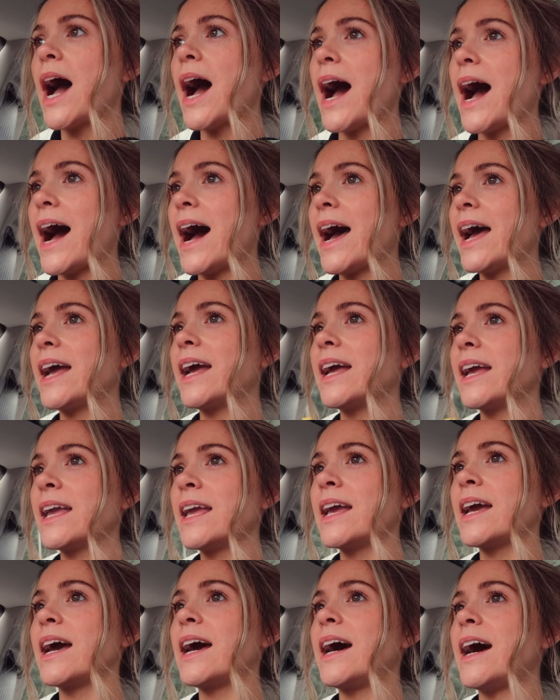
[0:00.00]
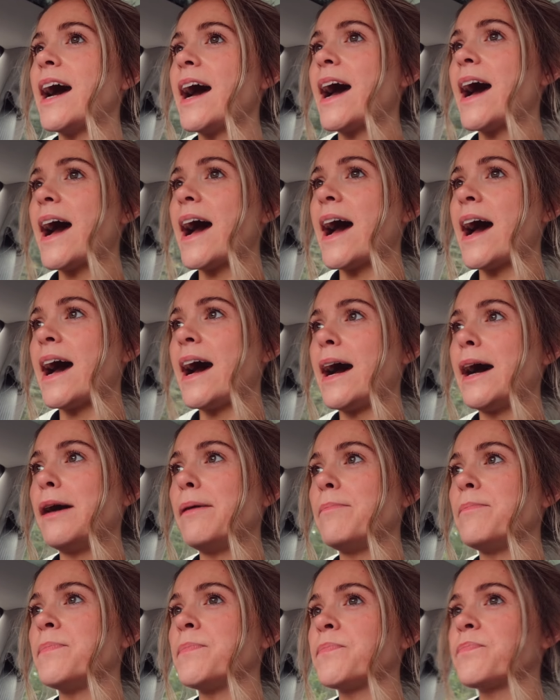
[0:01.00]
I
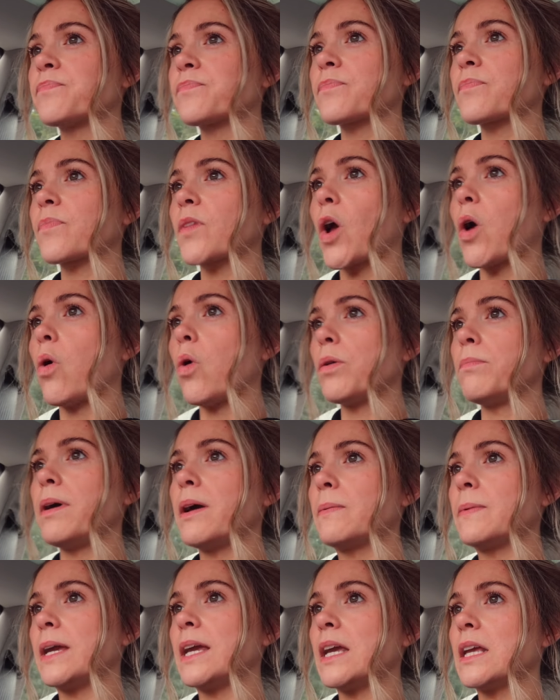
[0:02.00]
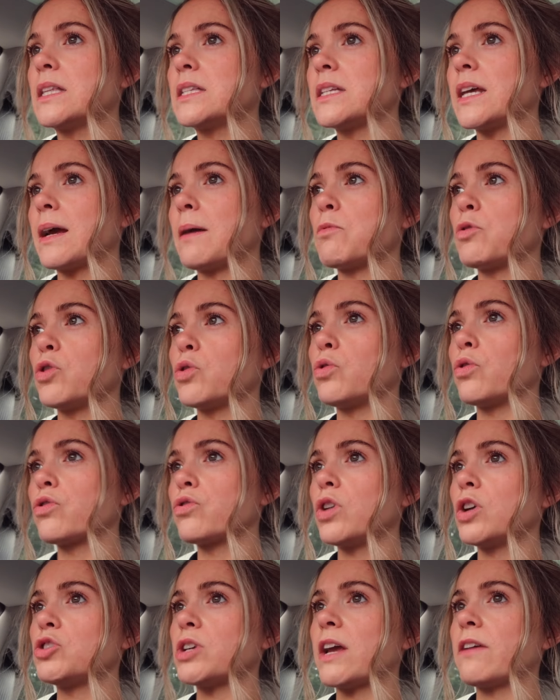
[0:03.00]
am on my way to, I'm going to go
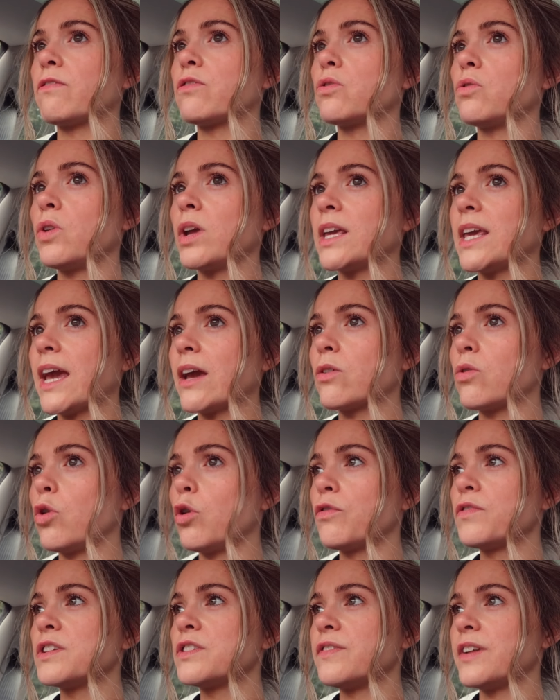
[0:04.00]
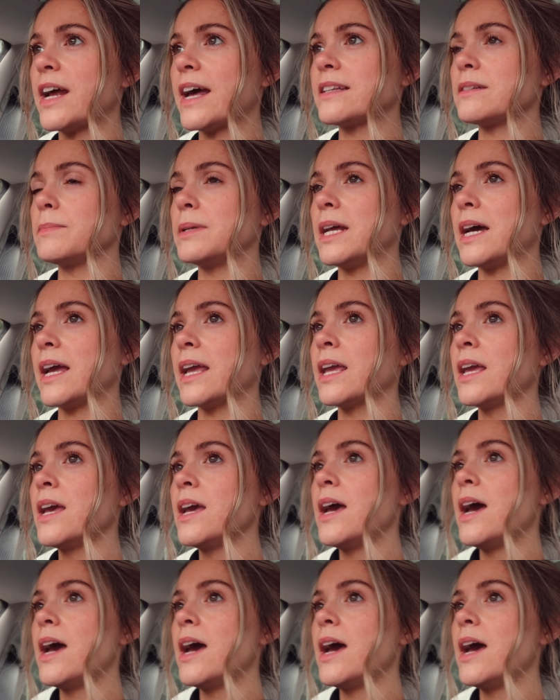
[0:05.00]
through a drive-through and get coffees for Adam and I.